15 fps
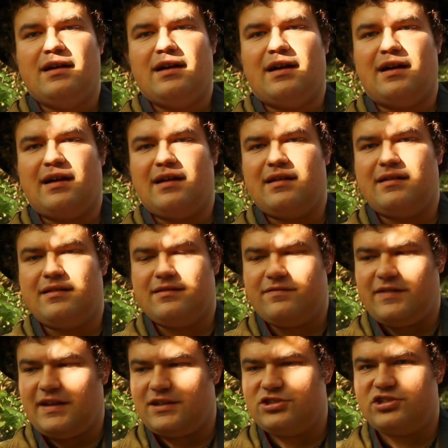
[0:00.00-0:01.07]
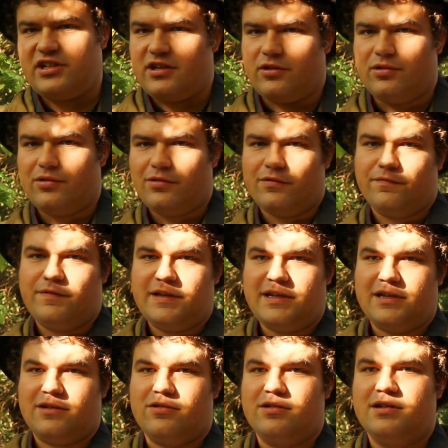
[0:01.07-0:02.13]
I, in fact, shot a whole
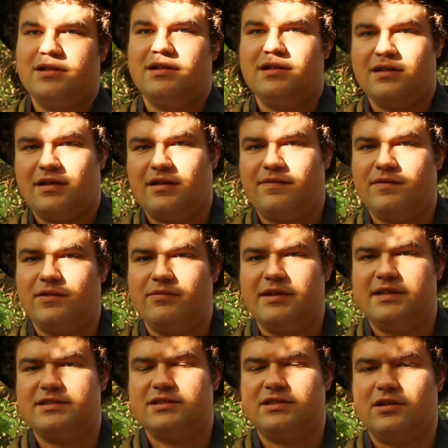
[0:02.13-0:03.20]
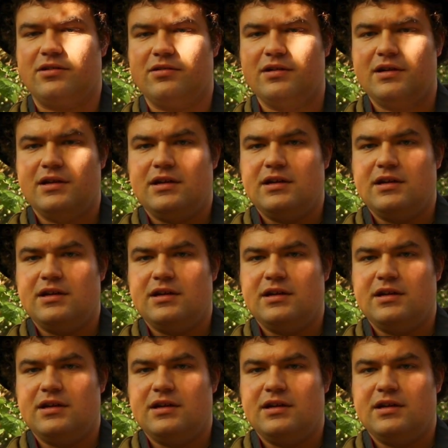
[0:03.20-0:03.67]
video a few weeks ago